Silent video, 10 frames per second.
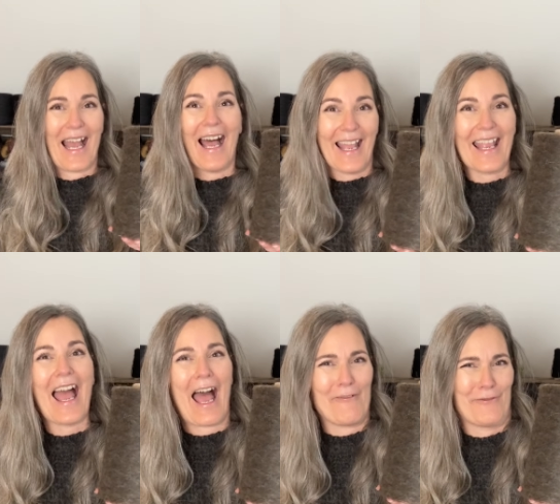I
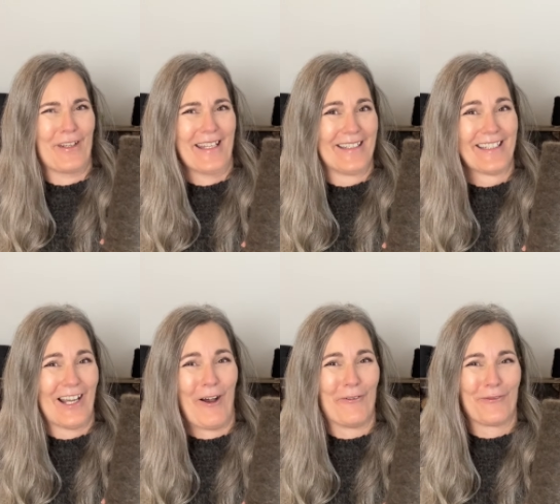have
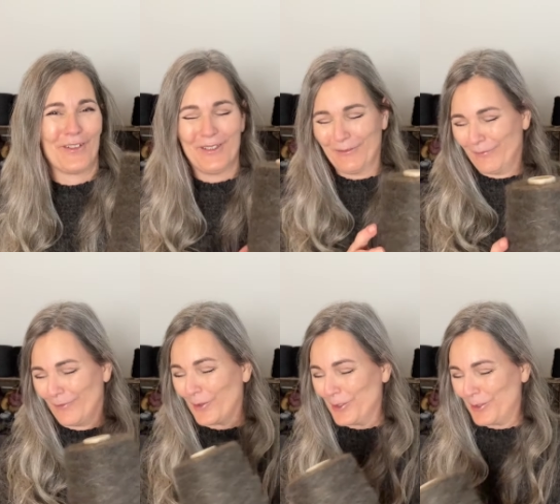enough
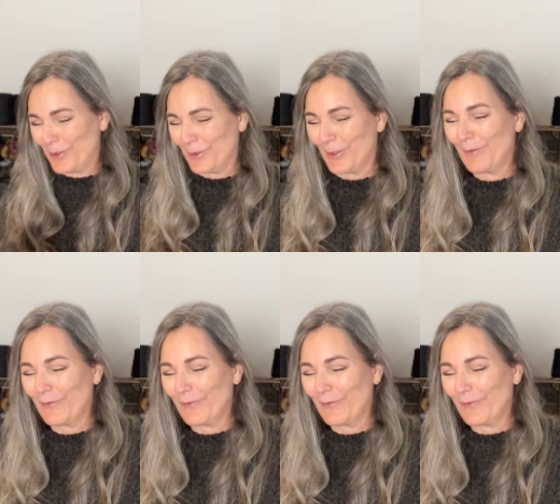for sure